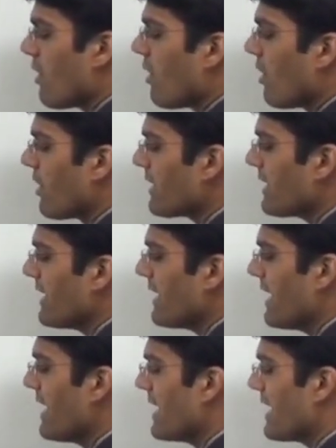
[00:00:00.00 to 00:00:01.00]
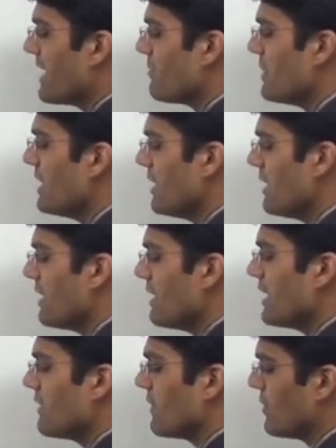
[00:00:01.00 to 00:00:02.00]
or A can be
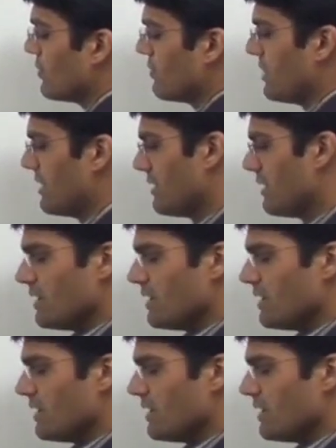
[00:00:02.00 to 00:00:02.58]
equal to B.